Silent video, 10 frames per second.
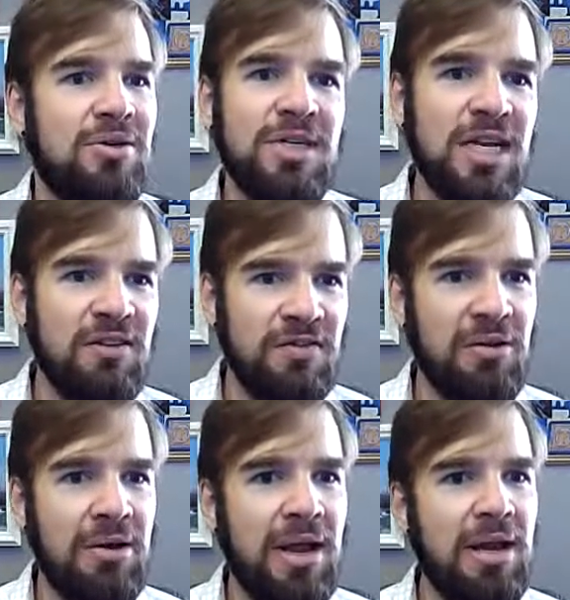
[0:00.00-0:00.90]
we need to
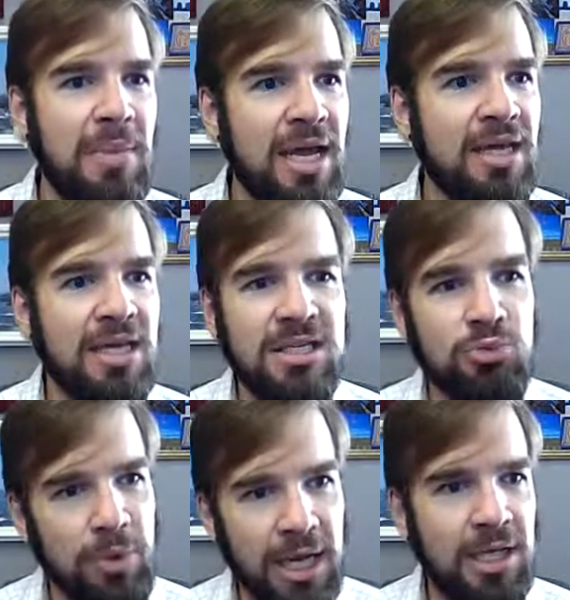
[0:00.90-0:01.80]
figure out how to make this a
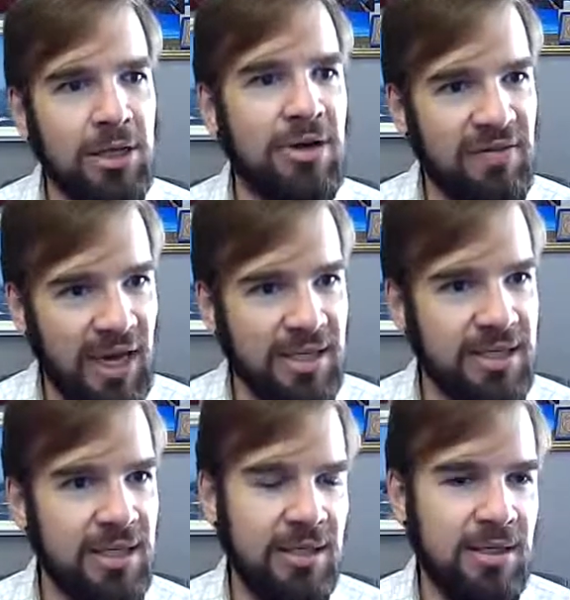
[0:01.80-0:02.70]
regular event.